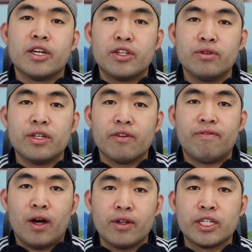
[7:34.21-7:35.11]
you do need to
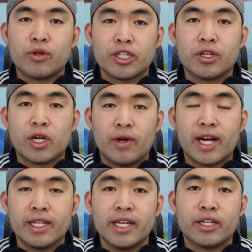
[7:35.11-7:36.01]
follow the instruction
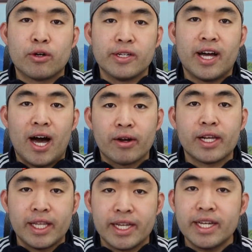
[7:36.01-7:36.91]
correctly in terms of how to
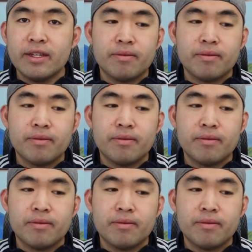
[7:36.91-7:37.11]
clean it.